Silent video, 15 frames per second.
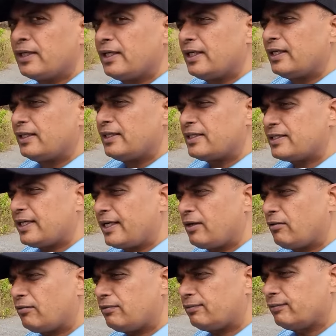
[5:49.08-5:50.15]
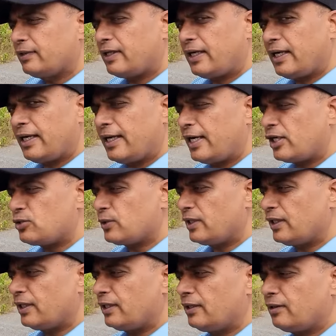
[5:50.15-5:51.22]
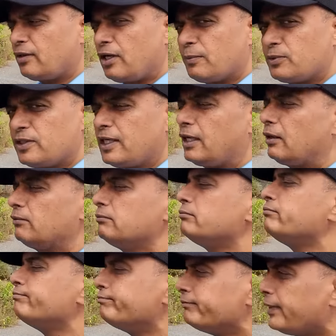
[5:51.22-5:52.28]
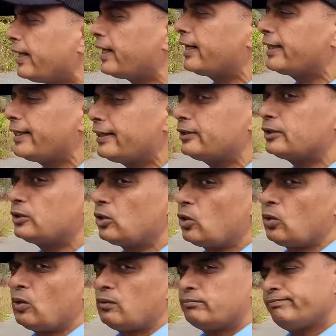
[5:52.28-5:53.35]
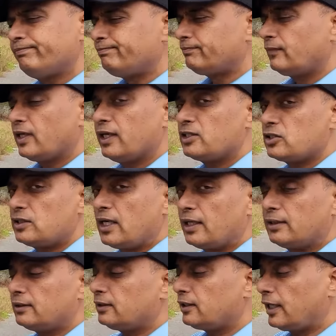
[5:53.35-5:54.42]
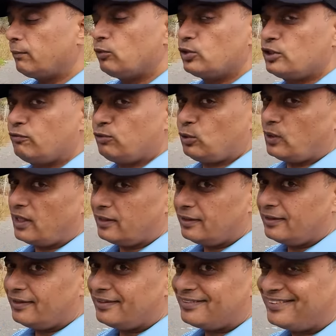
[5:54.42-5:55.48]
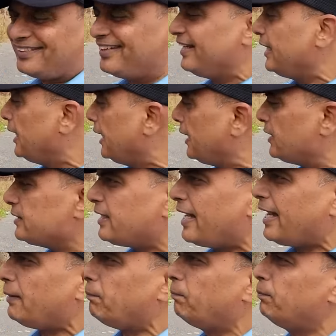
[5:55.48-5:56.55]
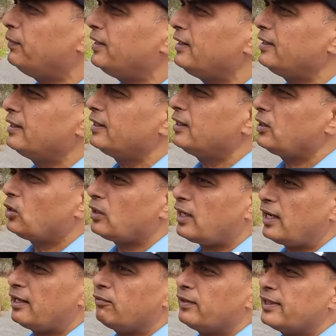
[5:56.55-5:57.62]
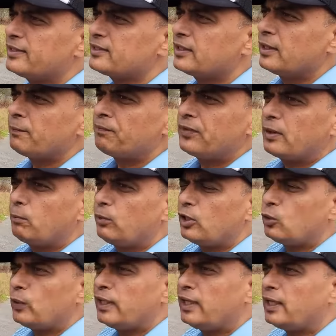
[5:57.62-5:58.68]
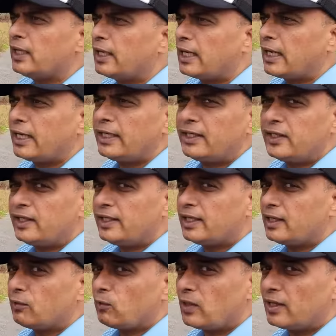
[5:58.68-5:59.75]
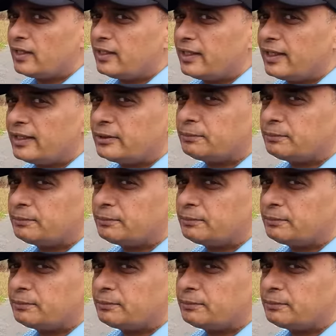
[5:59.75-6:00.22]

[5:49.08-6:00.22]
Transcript: This kind of gradually drops down, and I get to know it's done. Time to shift to another gear. It is happy on highways between 90 and 110.